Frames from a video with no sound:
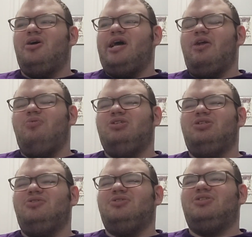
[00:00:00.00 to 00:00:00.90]
And it was
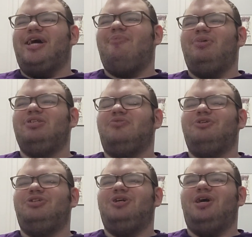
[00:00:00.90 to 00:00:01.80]
still sad, but it's like we
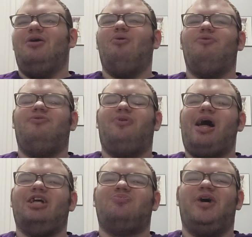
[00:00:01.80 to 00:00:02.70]
should have got a whole
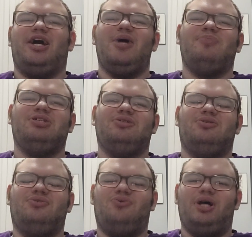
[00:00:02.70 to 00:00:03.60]
flashback
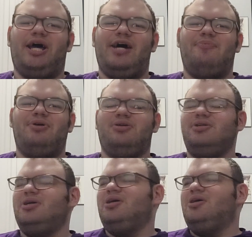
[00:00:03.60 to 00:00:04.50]
episode of what happened
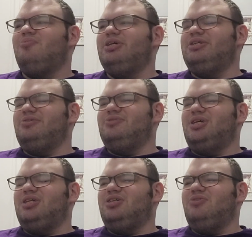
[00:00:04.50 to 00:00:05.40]
because it was
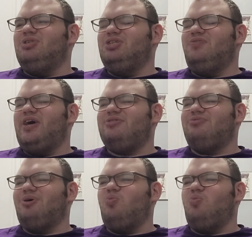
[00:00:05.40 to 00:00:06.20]
like just fast forward.